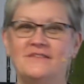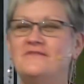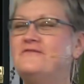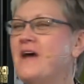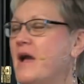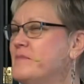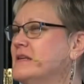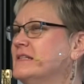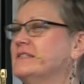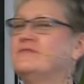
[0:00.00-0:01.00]

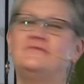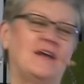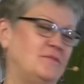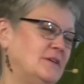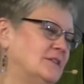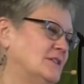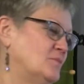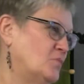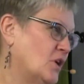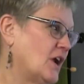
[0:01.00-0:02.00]
Fabulous, fabulous
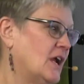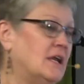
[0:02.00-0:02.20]
book.